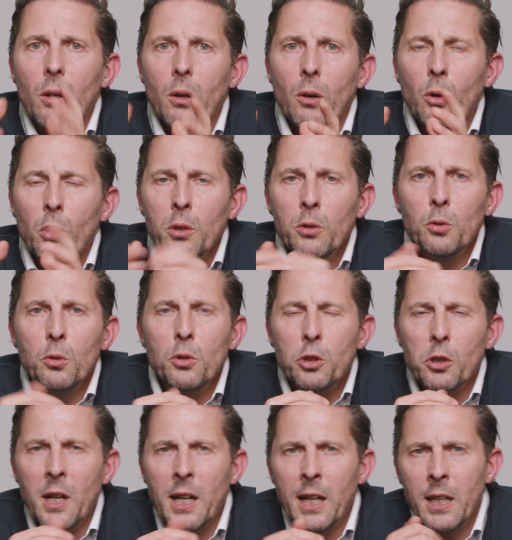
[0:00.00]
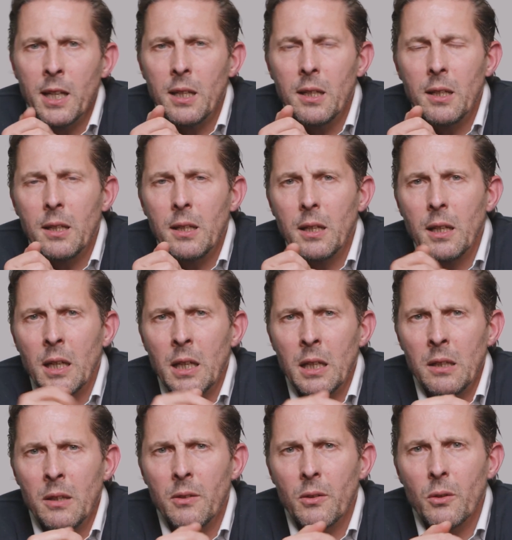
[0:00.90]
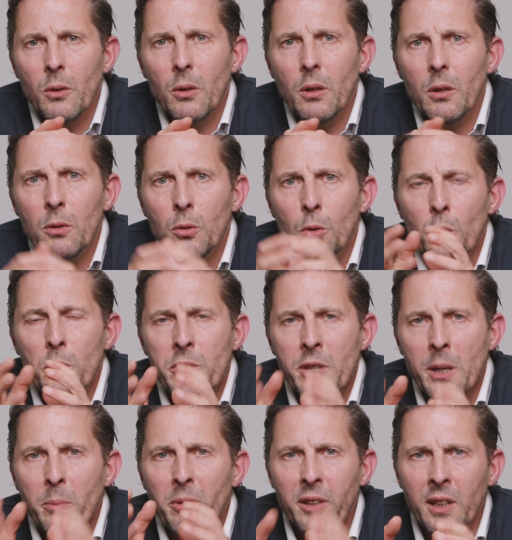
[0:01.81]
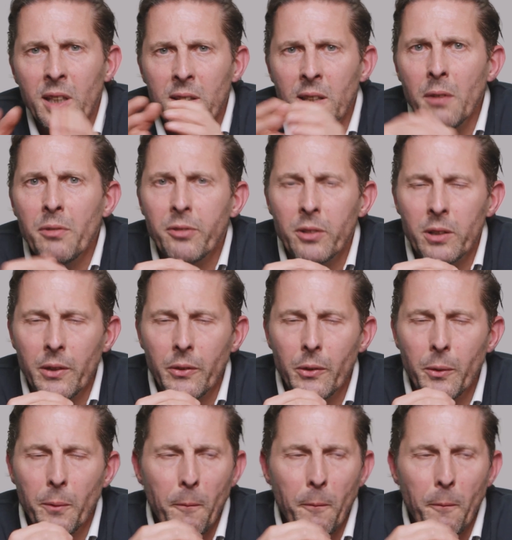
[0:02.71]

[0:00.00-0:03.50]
or to try and do something different.